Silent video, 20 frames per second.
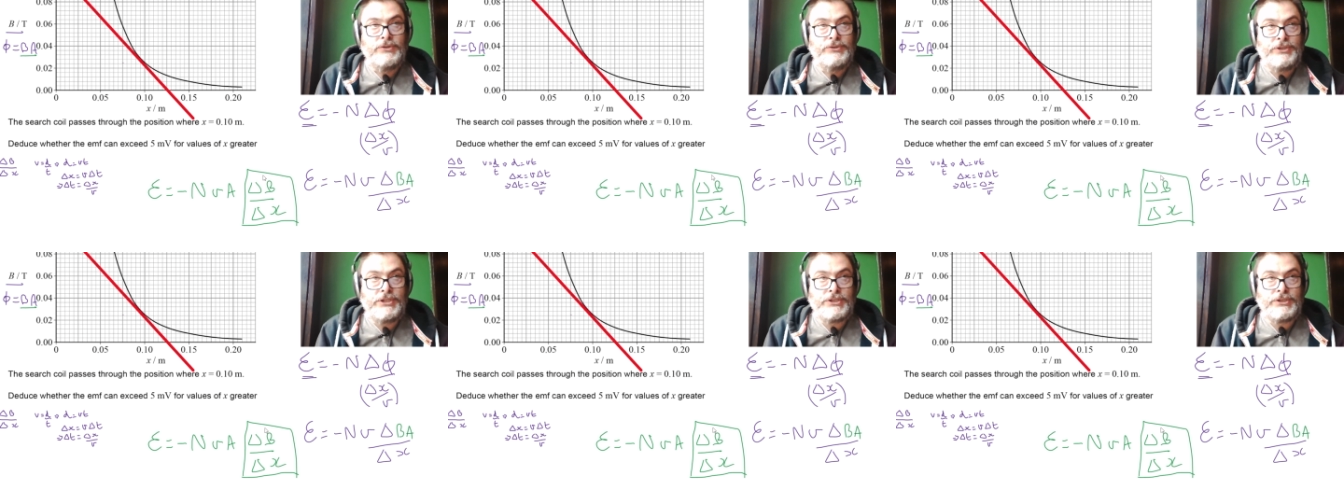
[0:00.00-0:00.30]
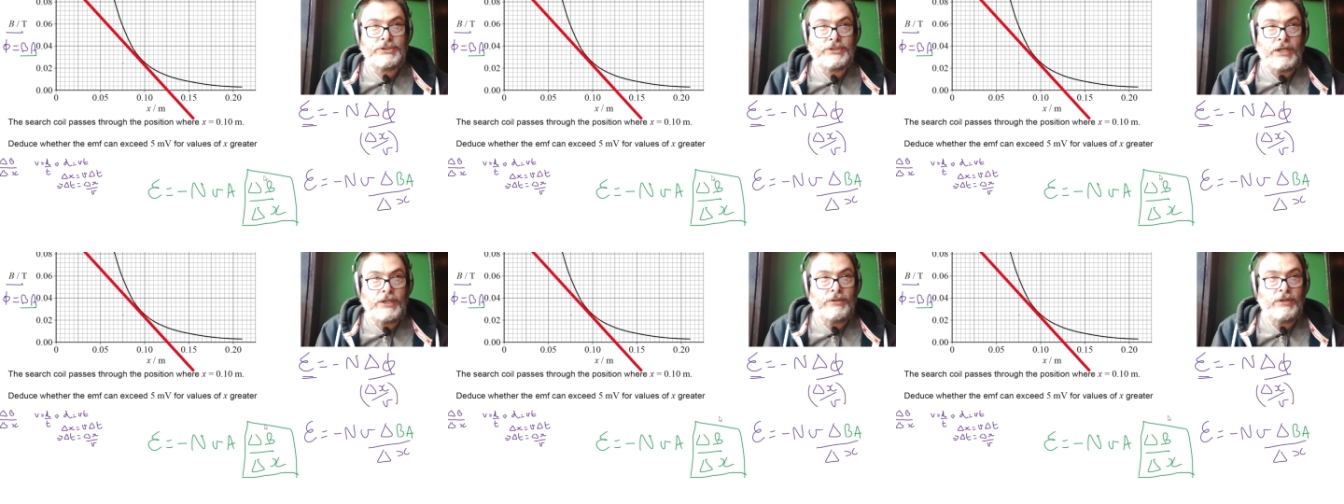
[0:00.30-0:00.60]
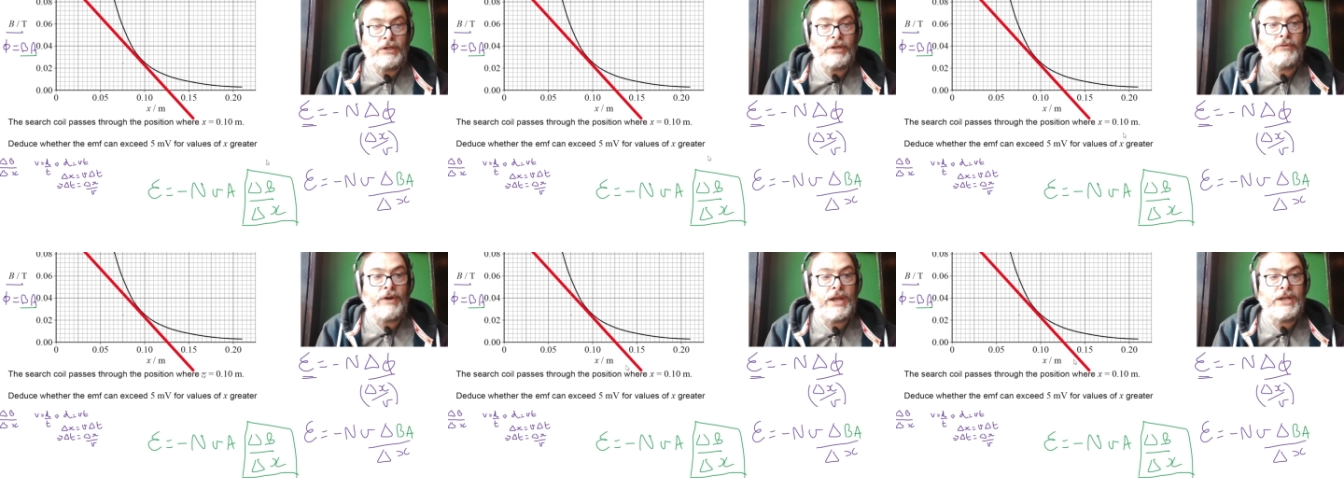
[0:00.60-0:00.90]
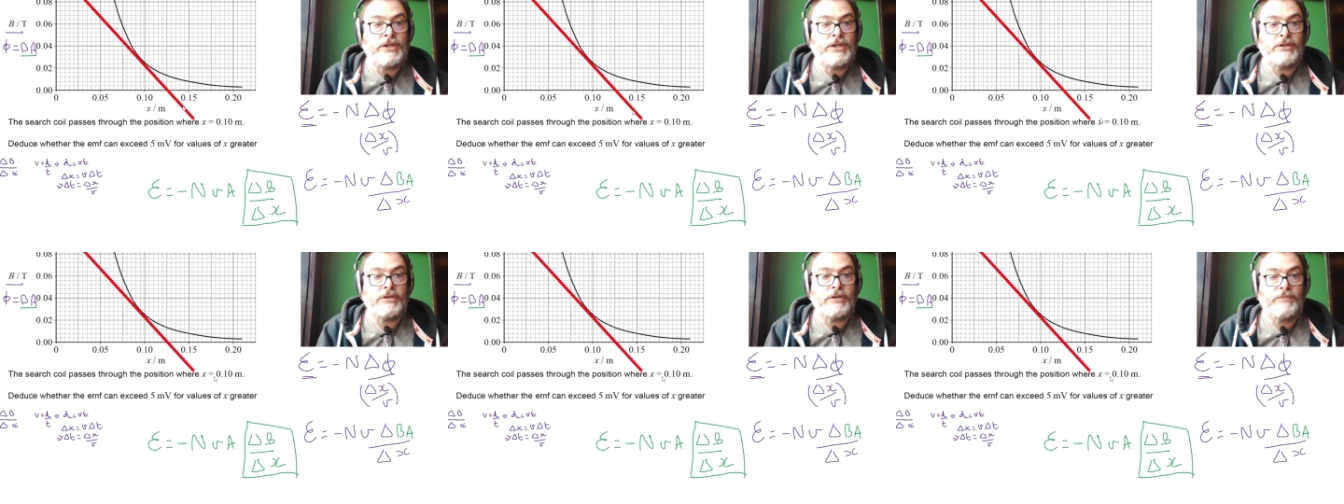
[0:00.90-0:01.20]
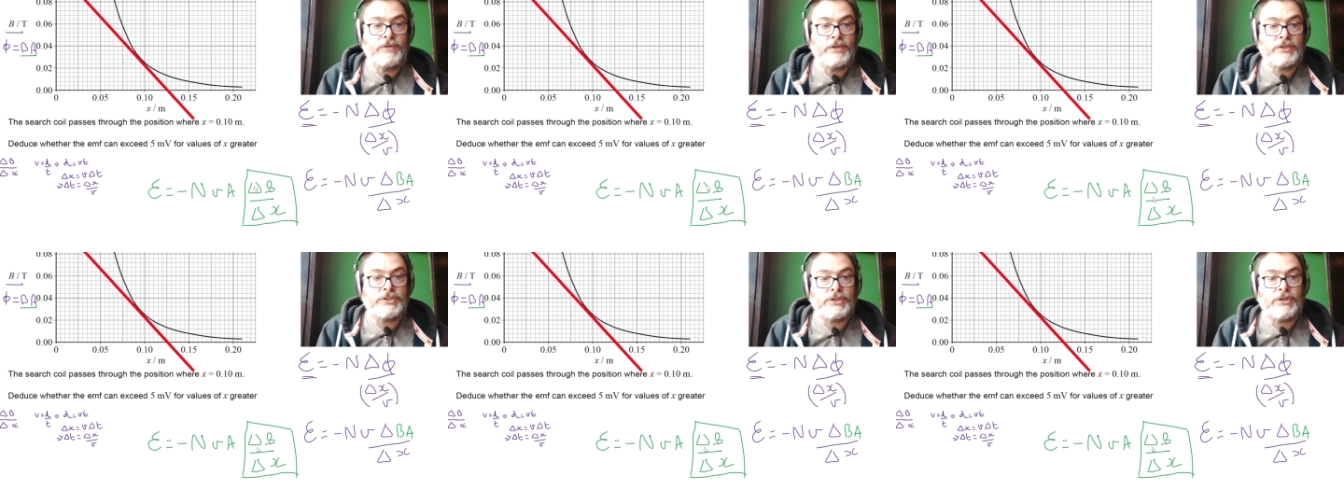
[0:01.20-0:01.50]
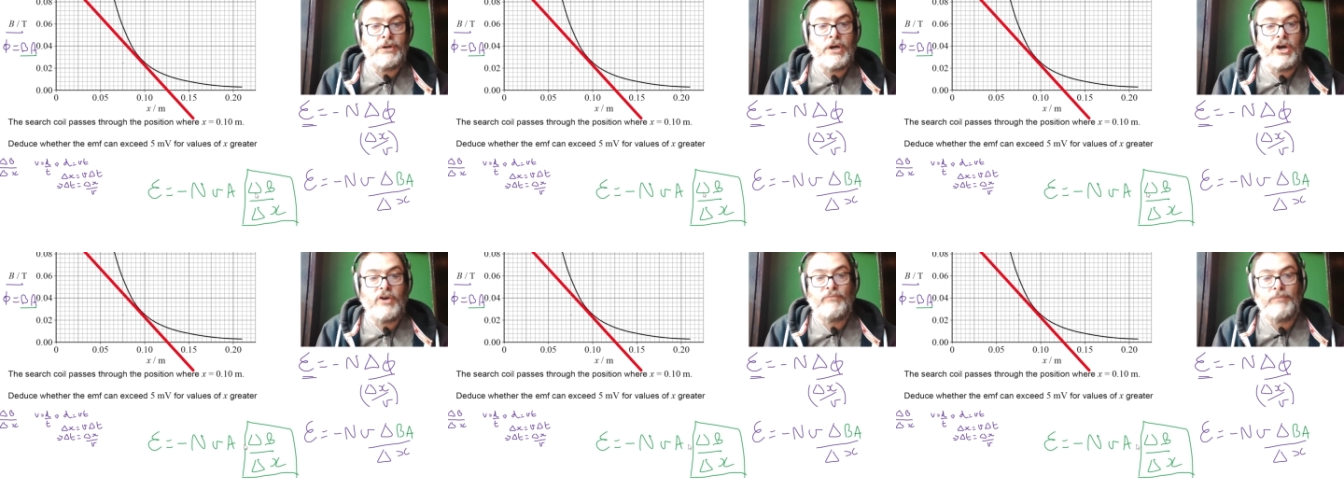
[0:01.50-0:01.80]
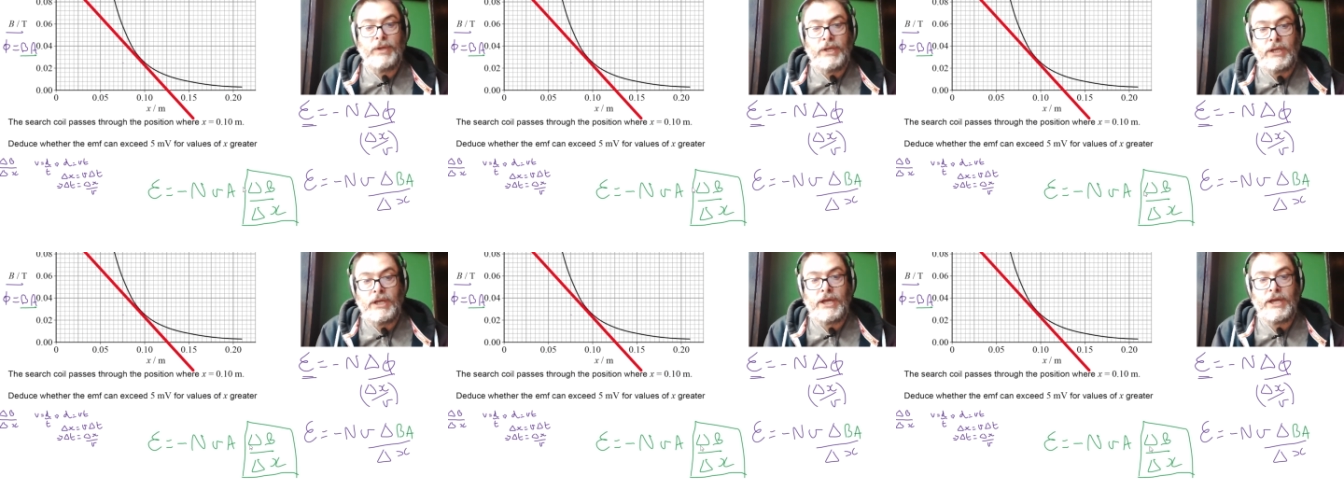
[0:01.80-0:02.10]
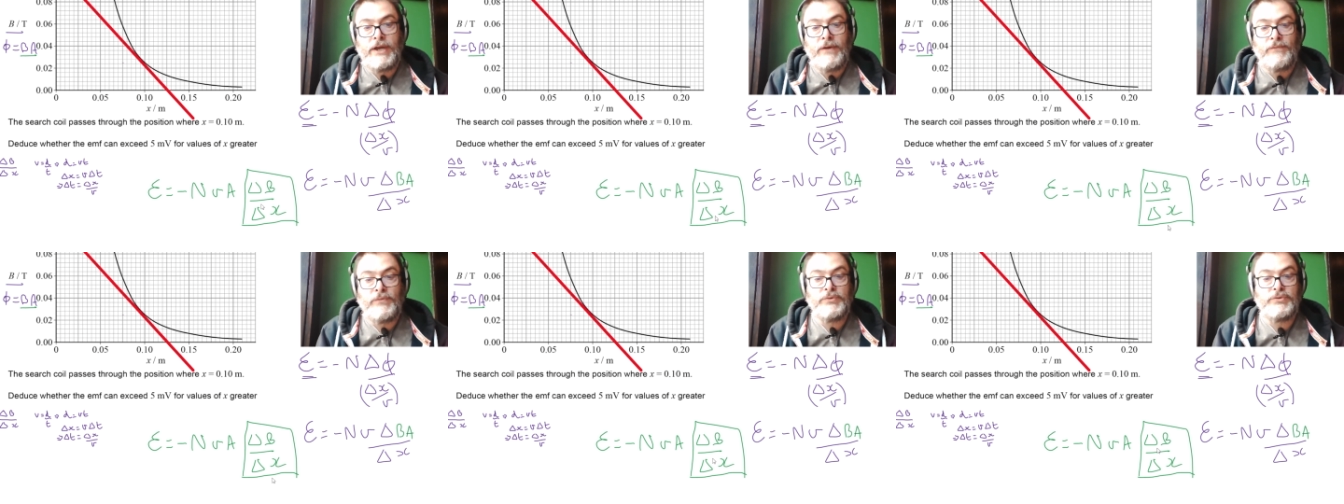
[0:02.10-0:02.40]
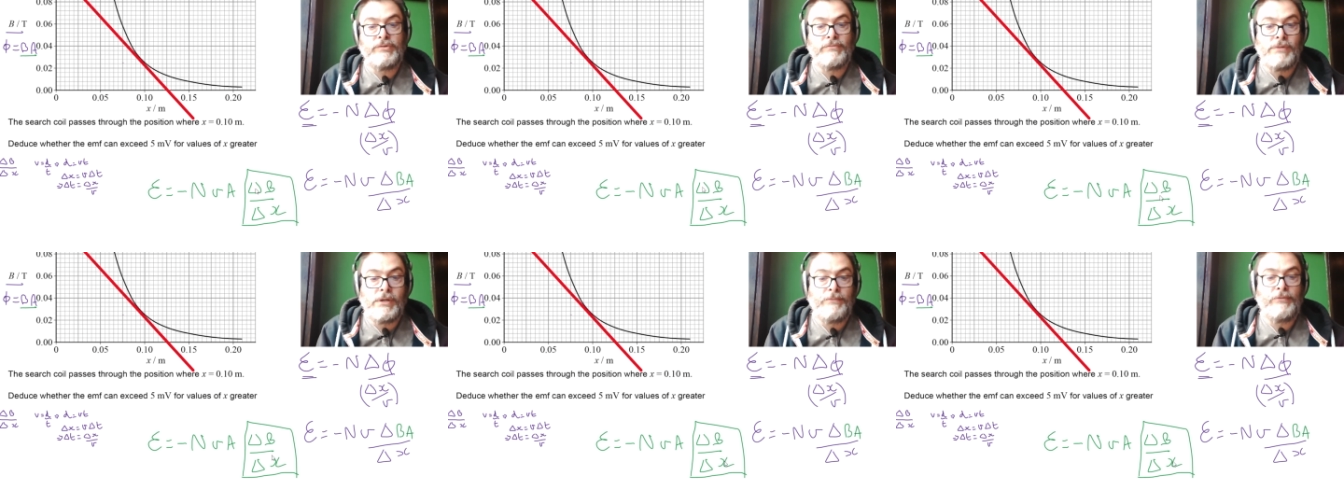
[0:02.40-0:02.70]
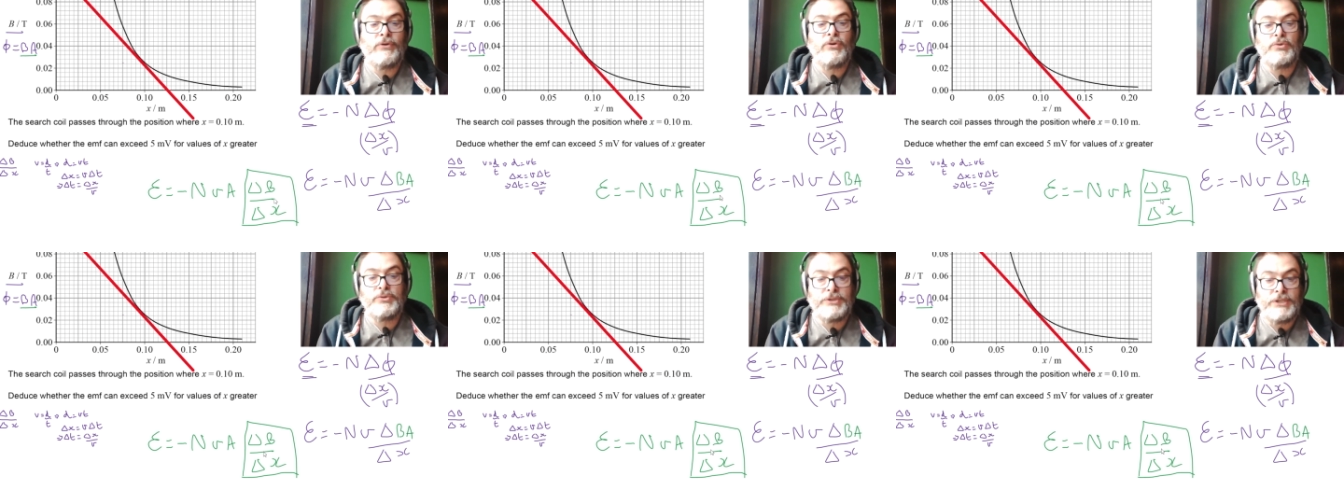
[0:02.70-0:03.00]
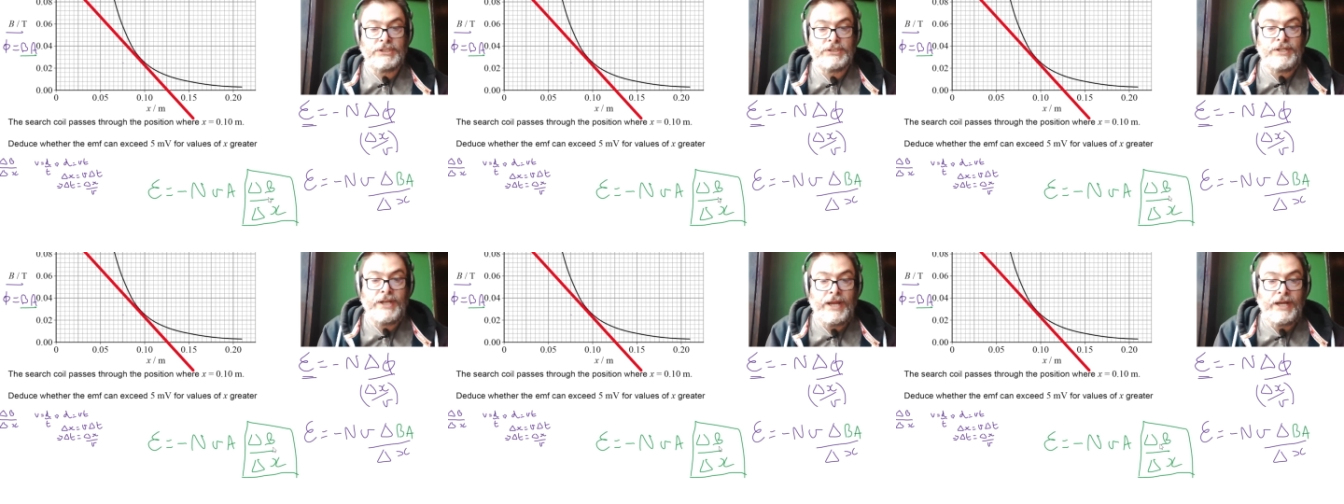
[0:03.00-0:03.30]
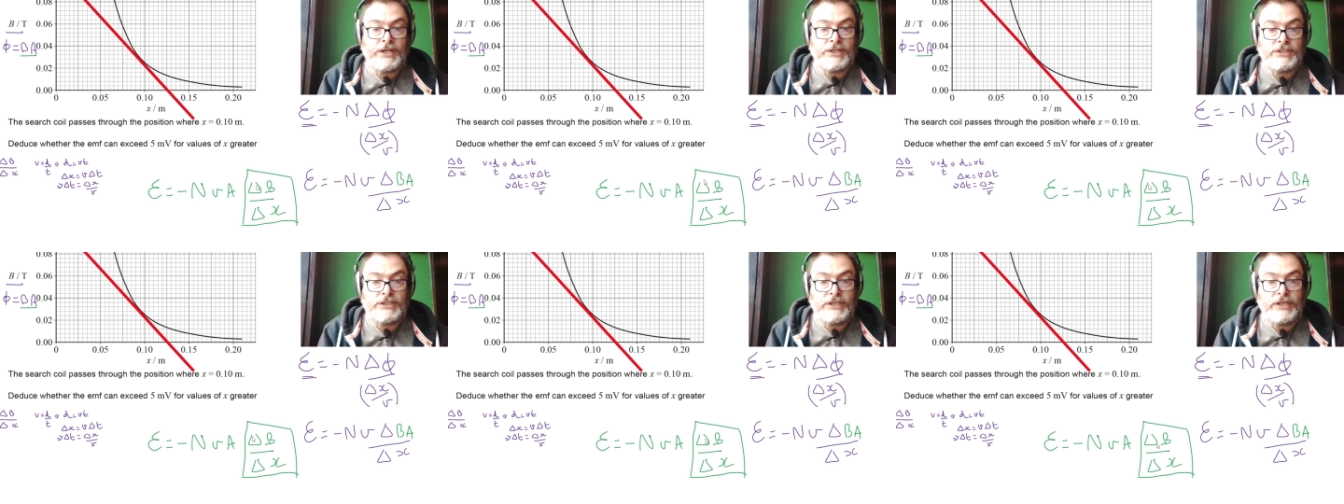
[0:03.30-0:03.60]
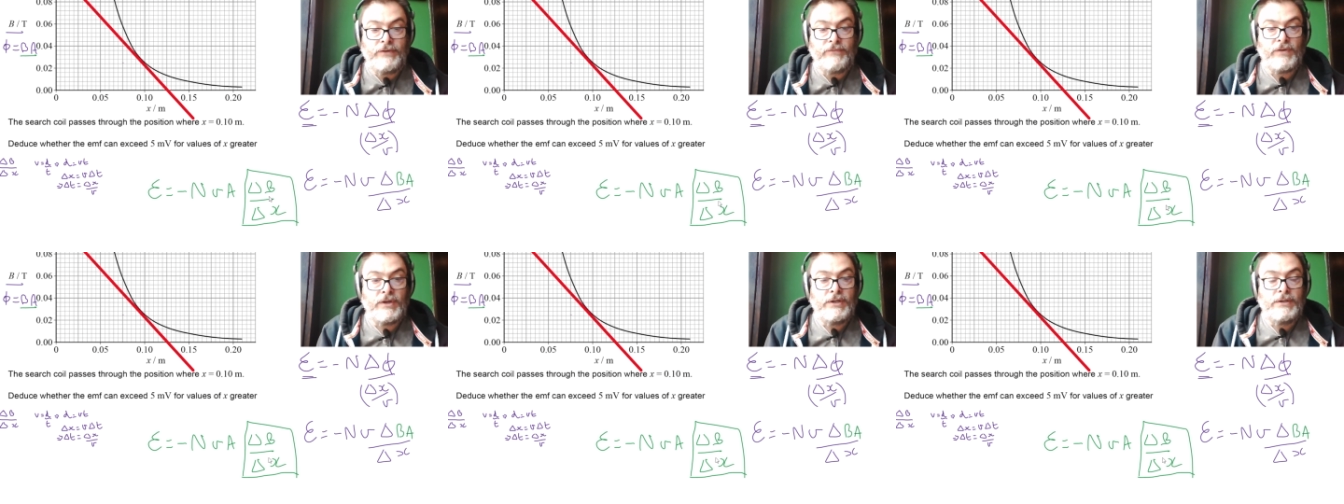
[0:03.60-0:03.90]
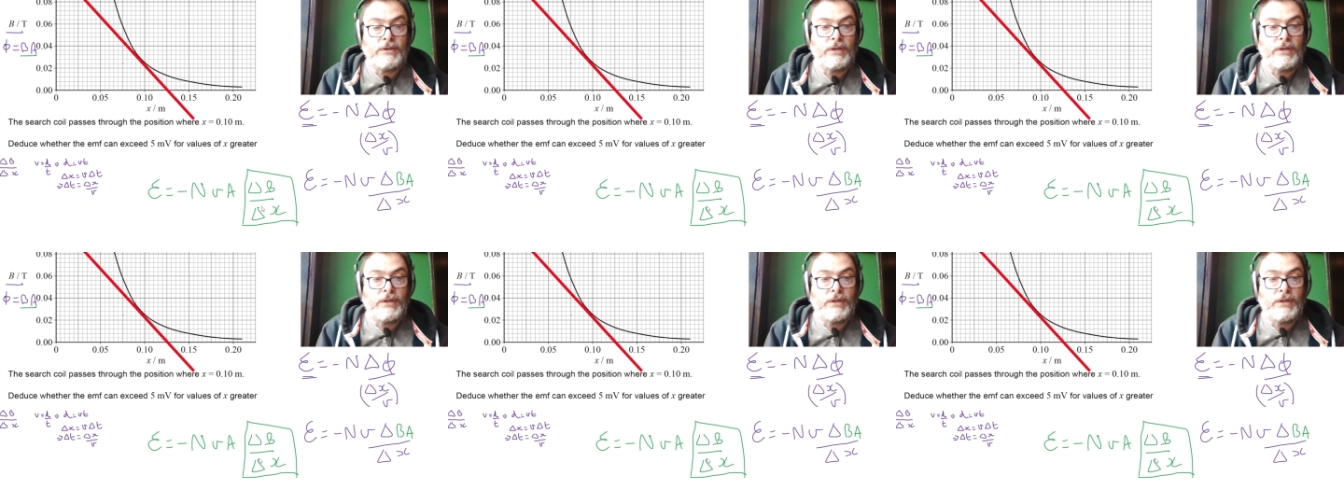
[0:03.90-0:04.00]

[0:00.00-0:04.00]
Just take the gradient of this graph, being careful to remember, of course, it's negative